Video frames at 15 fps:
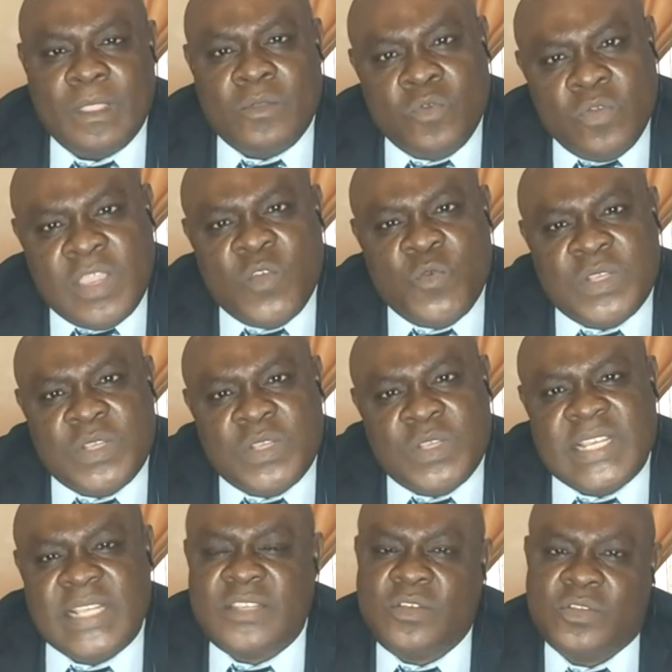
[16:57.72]
Cooking with
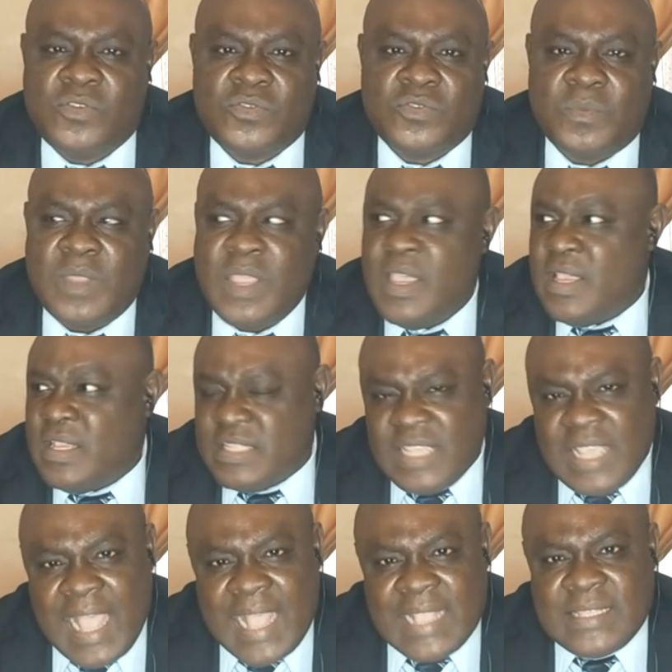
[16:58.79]
Jesse on YouTube. Mm-hmm. She
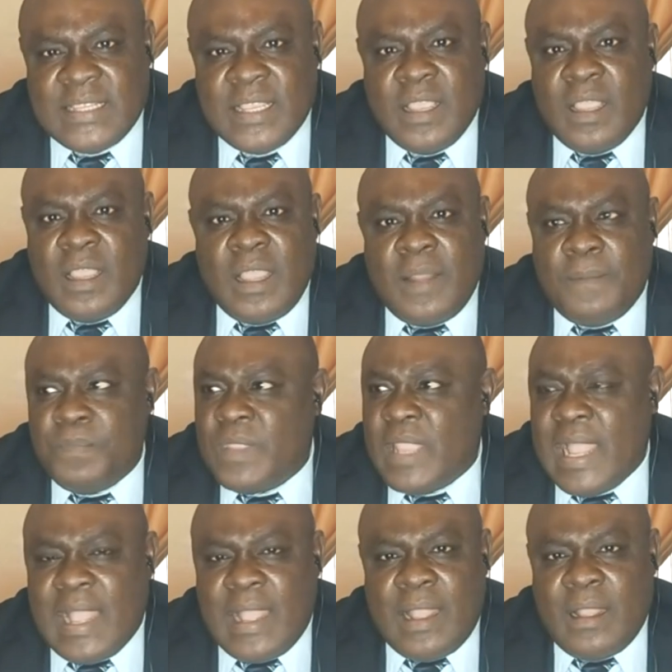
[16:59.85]
has um,
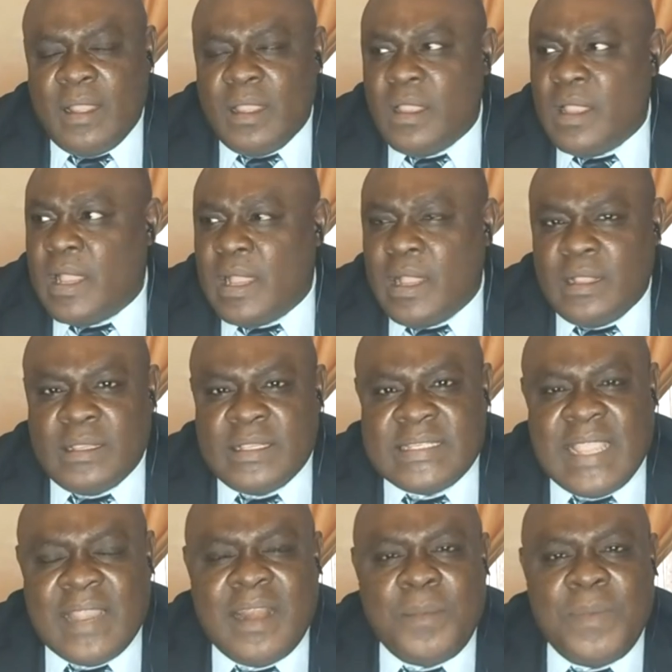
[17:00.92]
her uh,
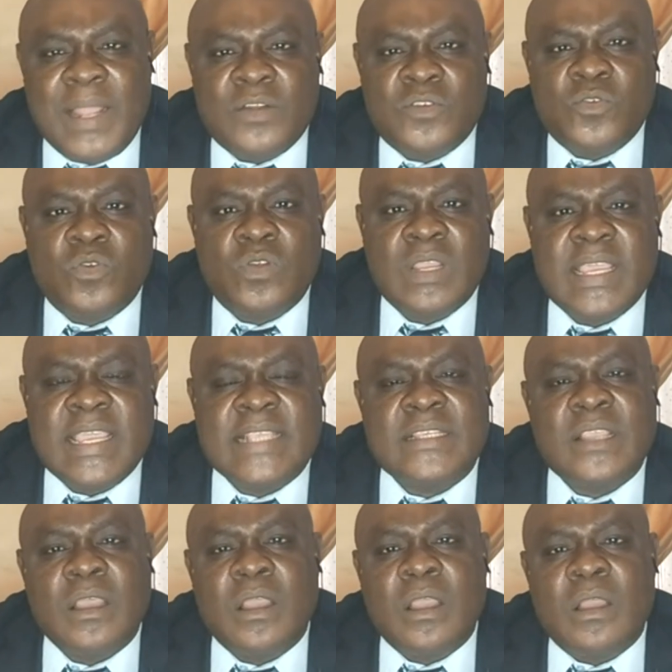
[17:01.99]
Instagram handle
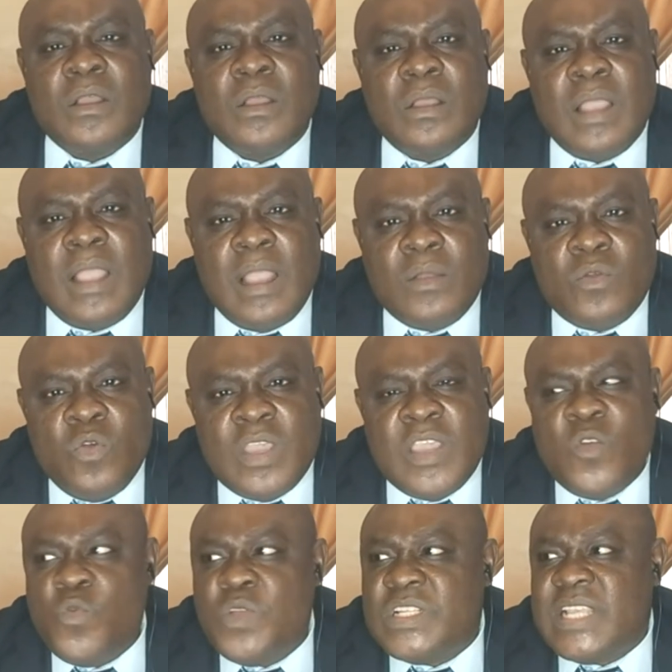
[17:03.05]
is uh,
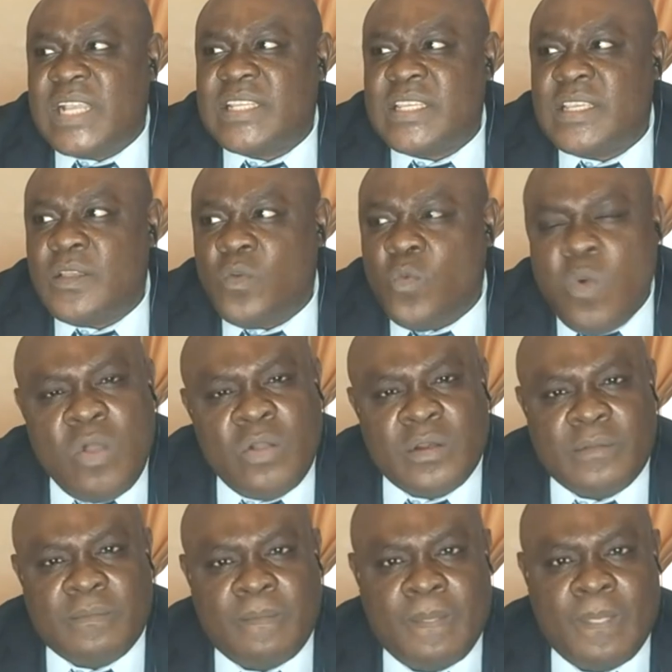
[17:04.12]
Cooking Jesse One.
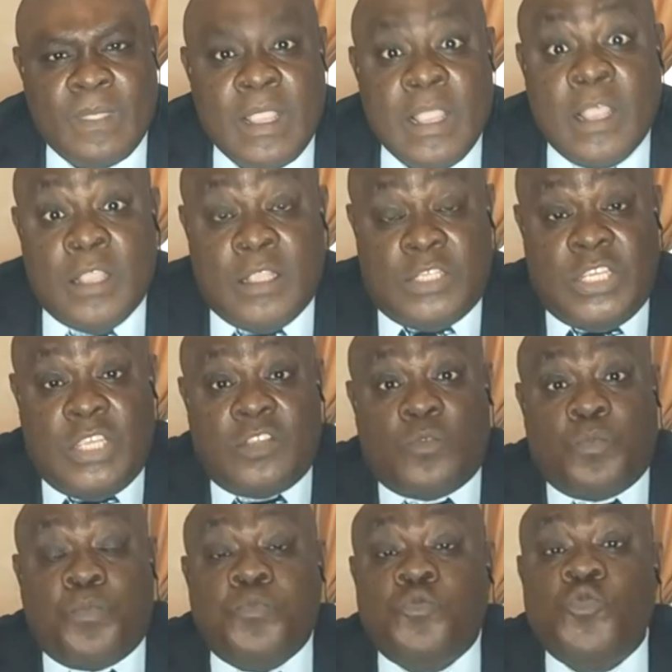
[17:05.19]
She's
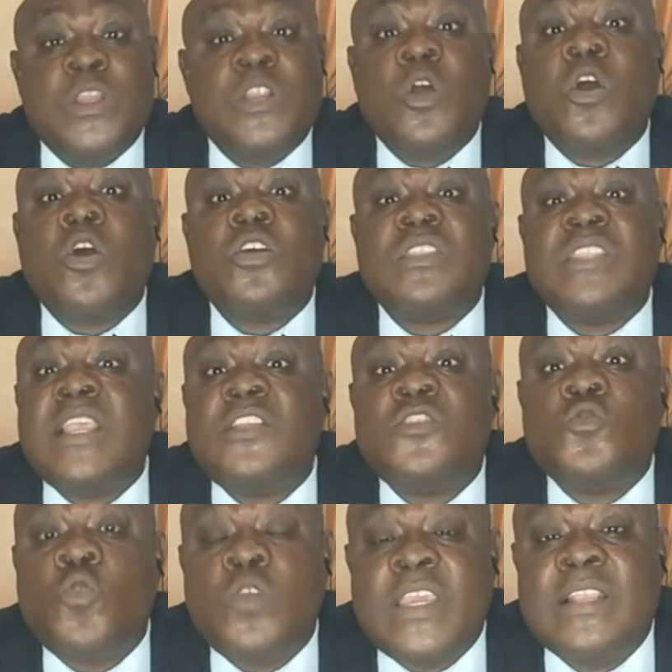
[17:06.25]
doing all things
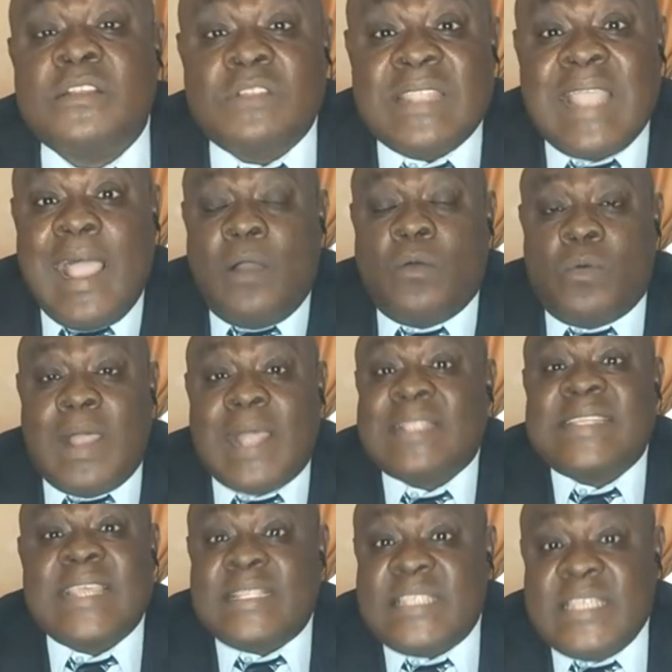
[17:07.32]
cooking. Now,
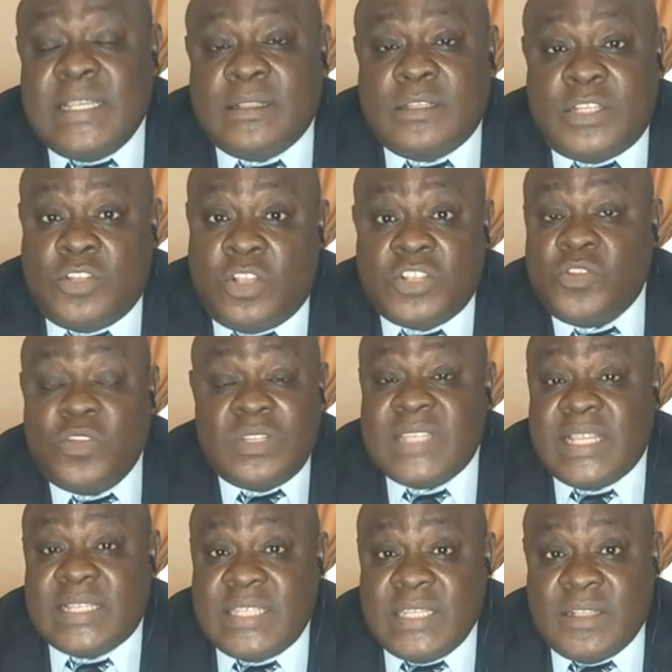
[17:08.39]
at 13, she just turned
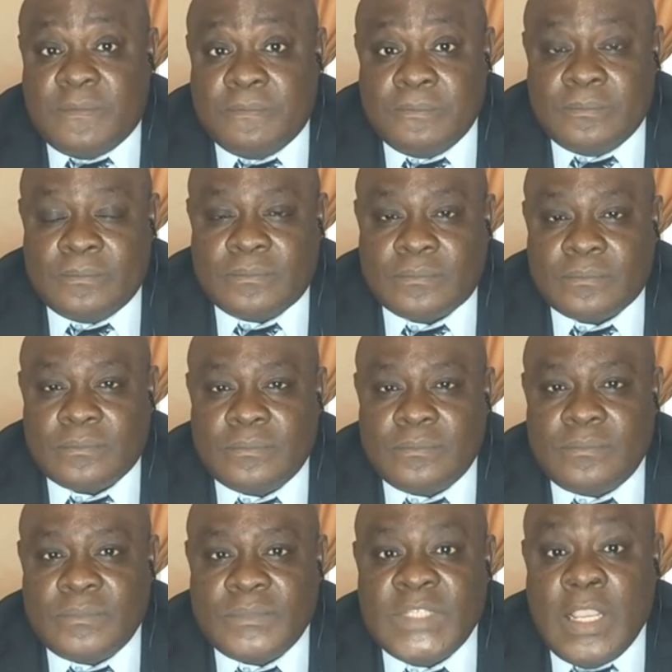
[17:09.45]
13. Hmm.
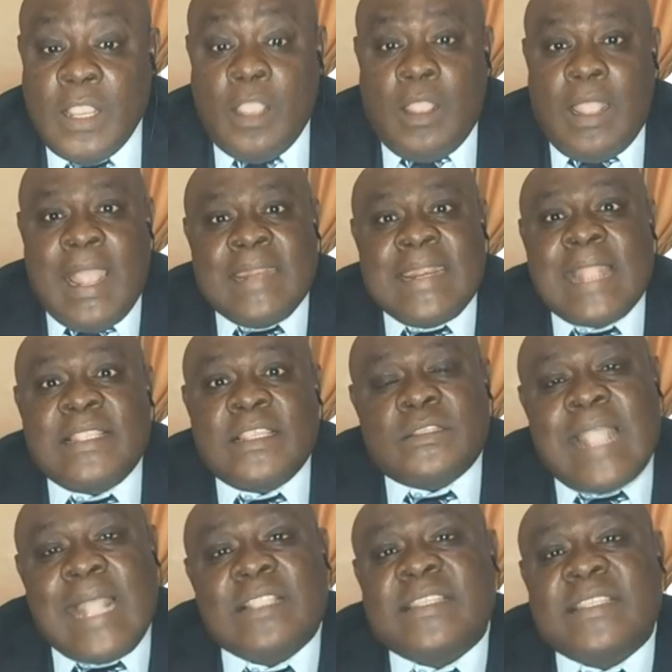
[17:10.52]
And that is
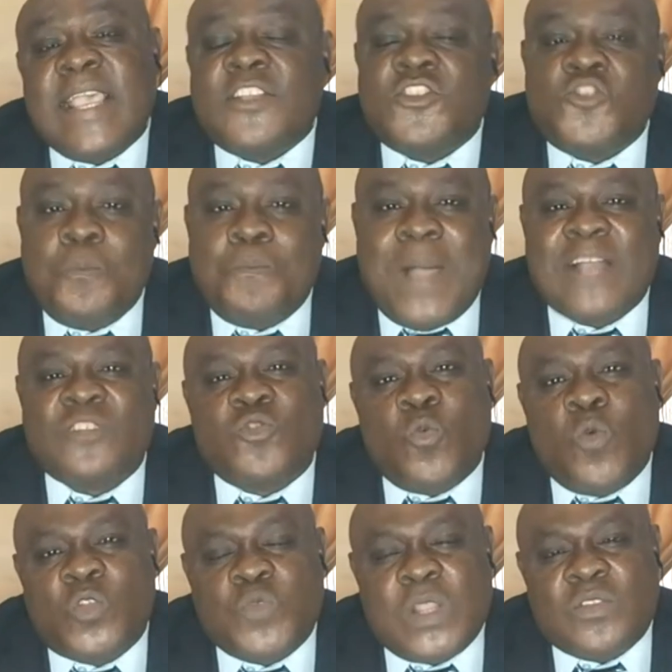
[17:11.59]
that takes you back to
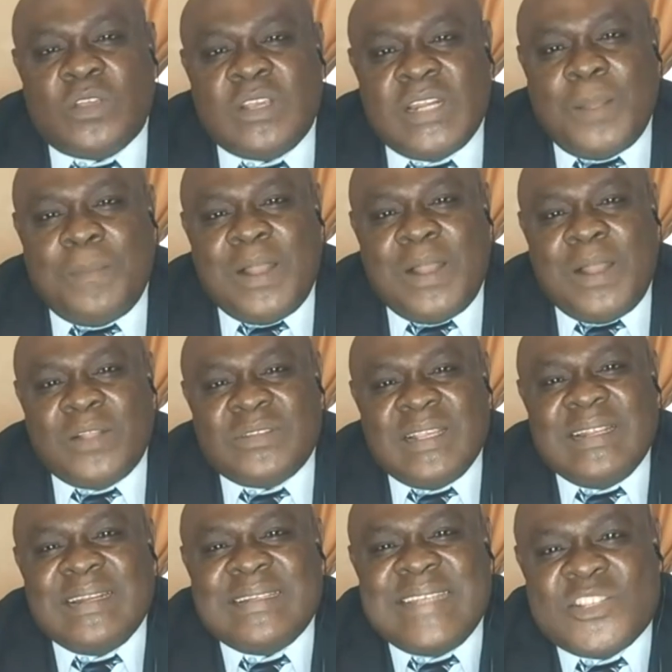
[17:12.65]
what we're talking about,
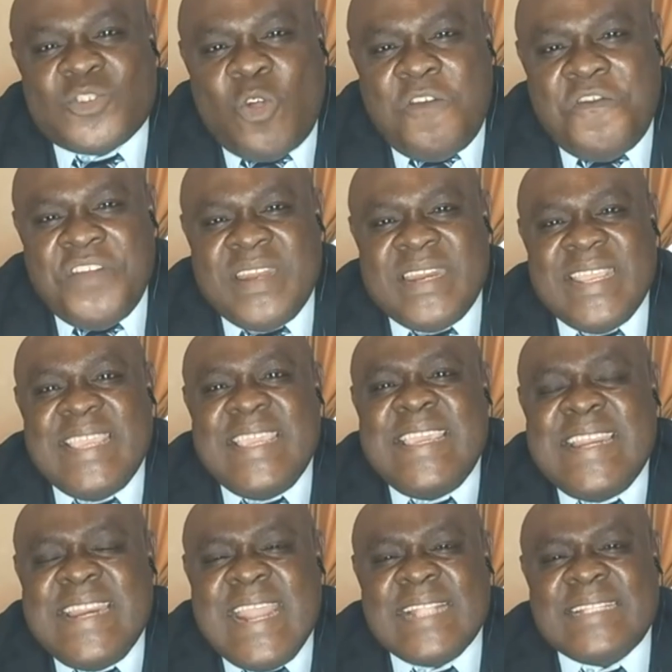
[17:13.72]
discovering the
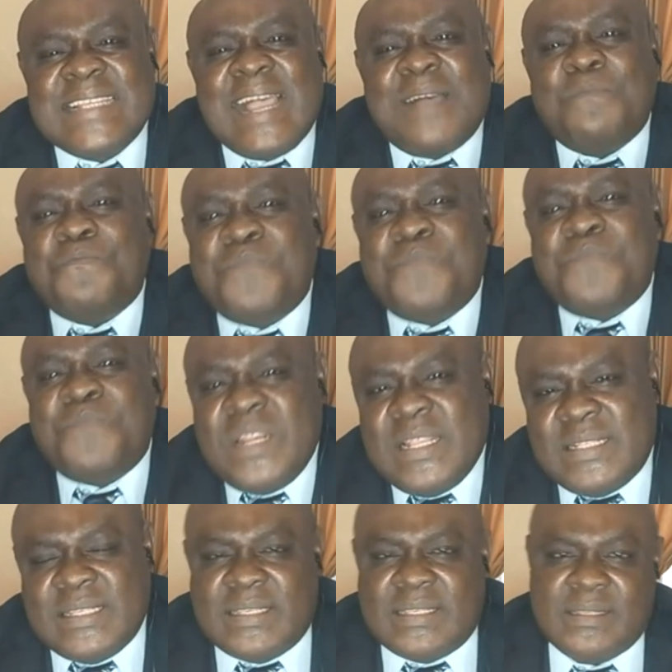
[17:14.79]
innate
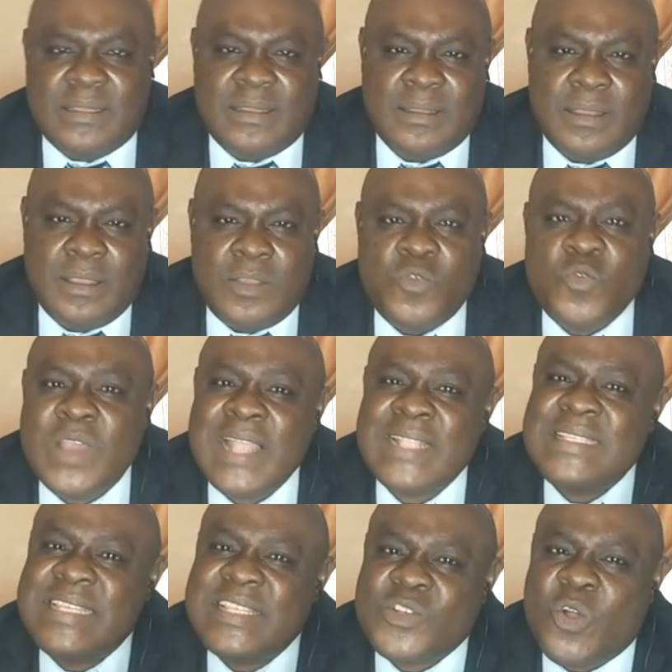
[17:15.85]
abilities. You
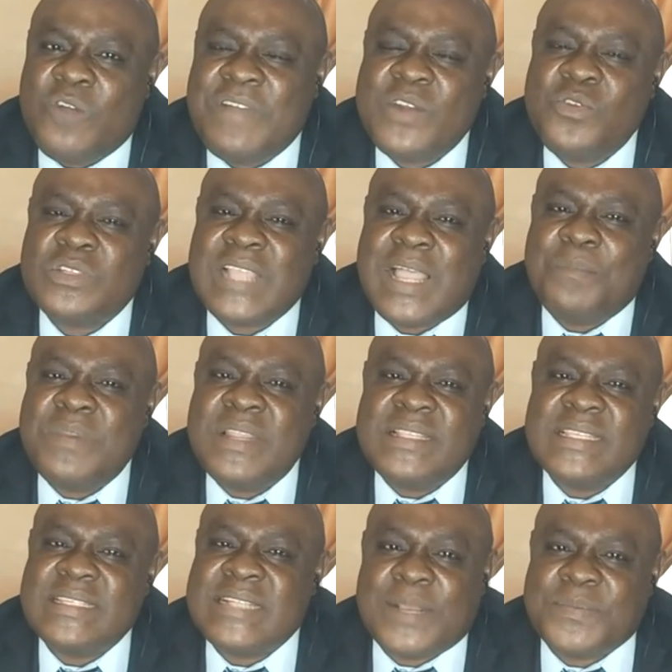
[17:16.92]
can't discover those
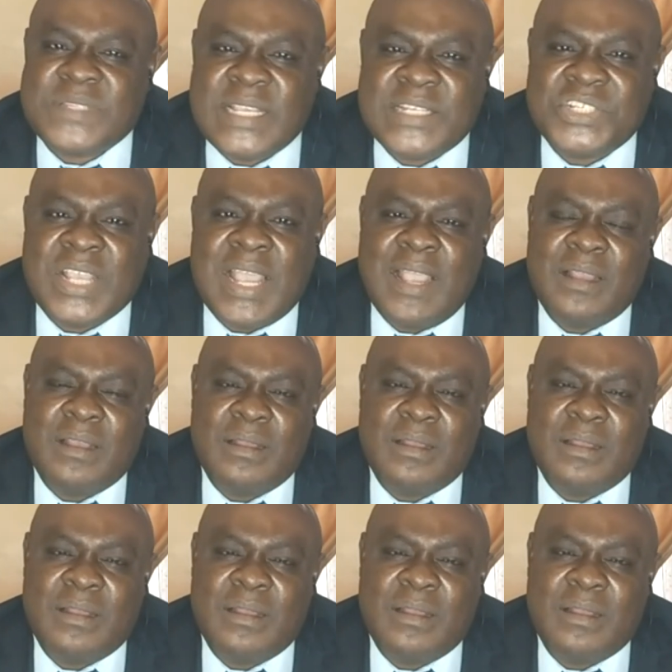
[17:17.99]
abilities in absentia.